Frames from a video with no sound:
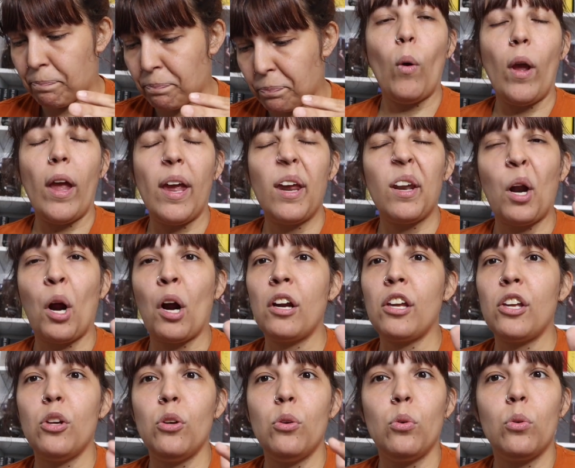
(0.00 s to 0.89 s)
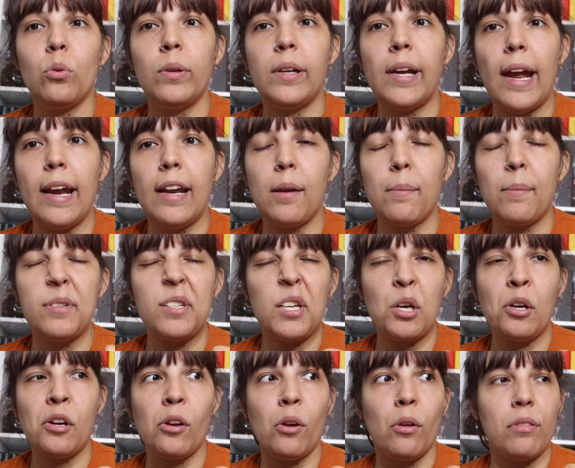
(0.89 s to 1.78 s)
When are you creating
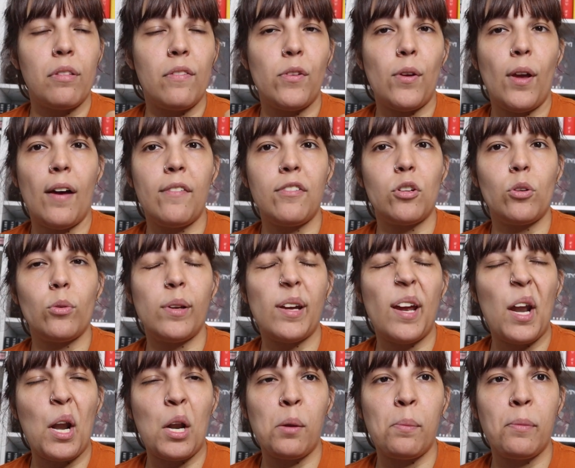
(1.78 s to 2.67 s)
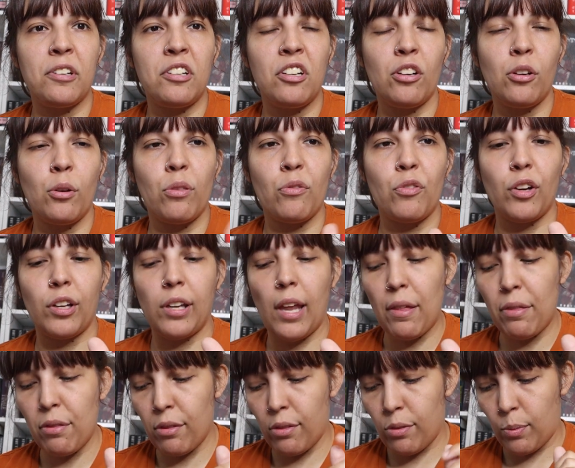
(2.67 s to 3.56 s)
materials? If you have to create any materials for your
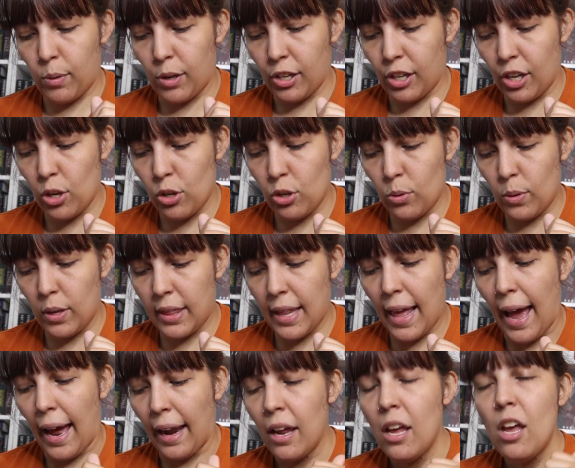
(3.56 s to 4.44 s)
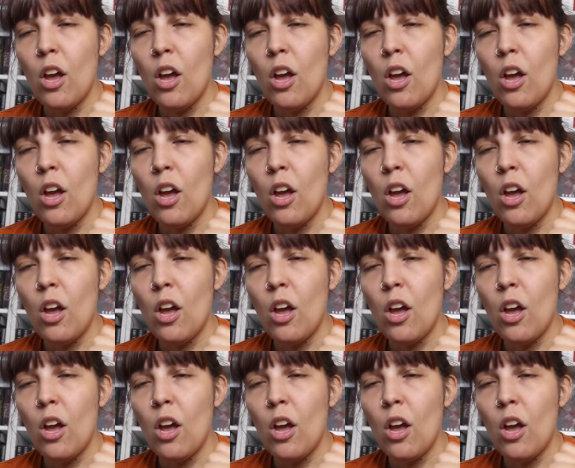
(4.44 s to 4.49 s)
lessons, when are you doing that?